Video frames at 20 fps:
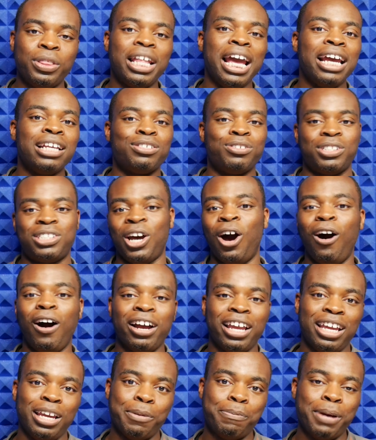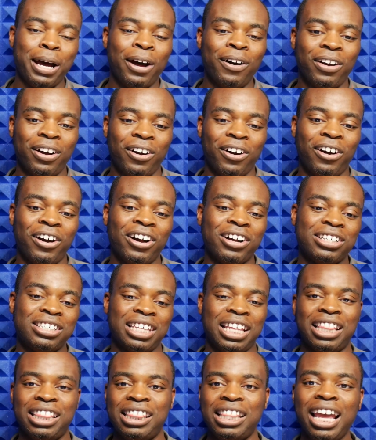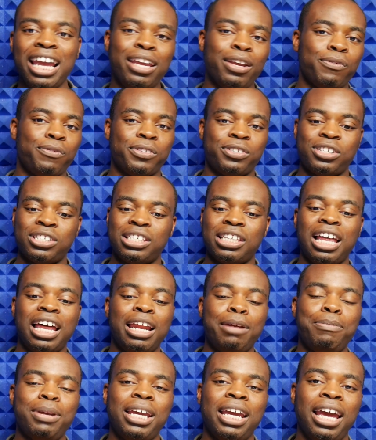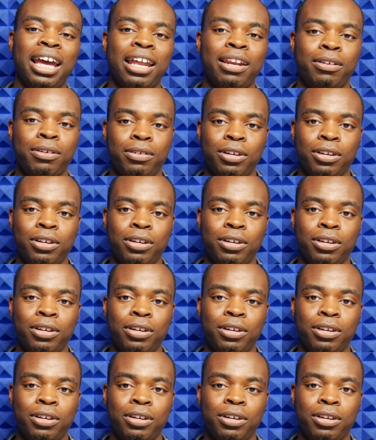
Thanks for talking about cars, and thank you for just letting me in.